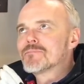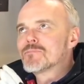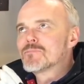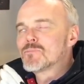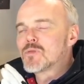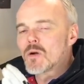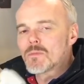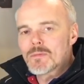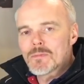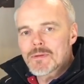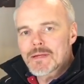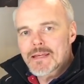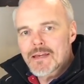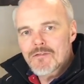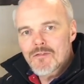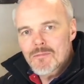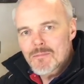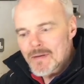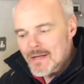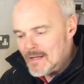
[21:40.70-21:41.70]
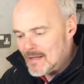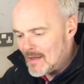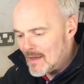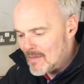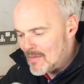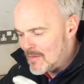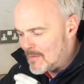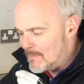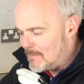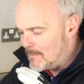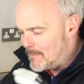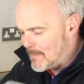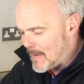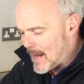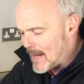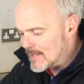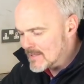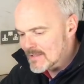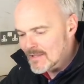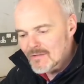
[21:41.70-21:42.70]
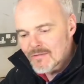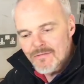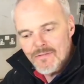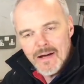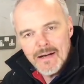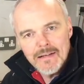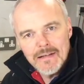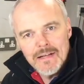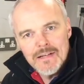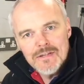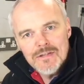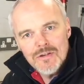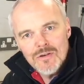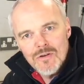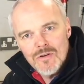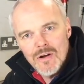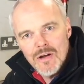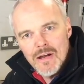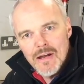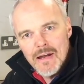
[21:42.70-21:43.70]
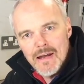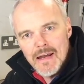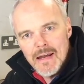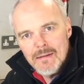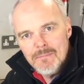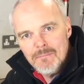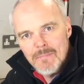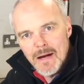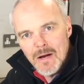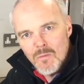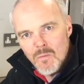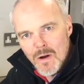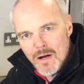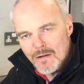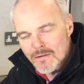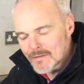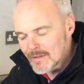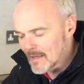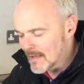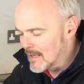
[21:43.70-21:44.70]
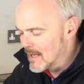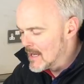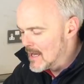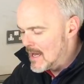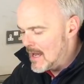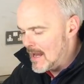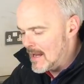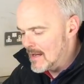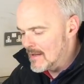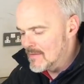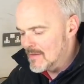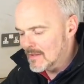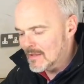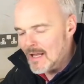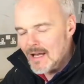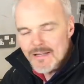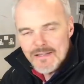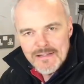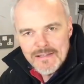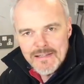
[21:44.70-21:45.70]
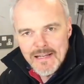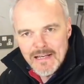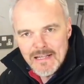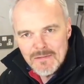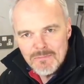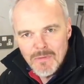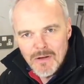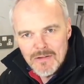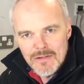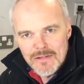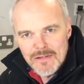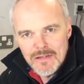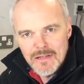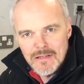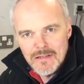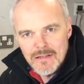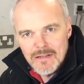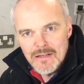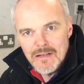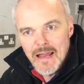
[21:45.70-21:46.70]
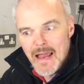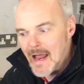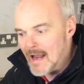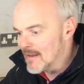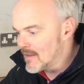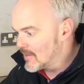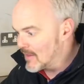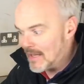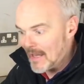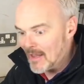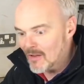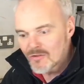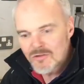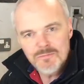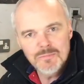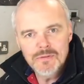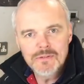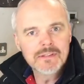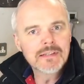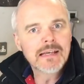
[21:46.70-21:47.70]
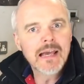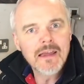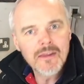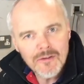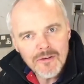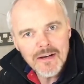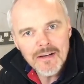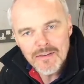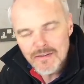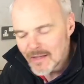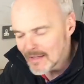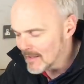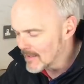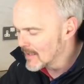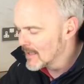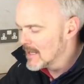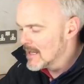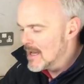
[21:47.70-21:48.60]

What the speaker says: probably given me the best advantage in my welding in the last 6 months than anything else put together, I think.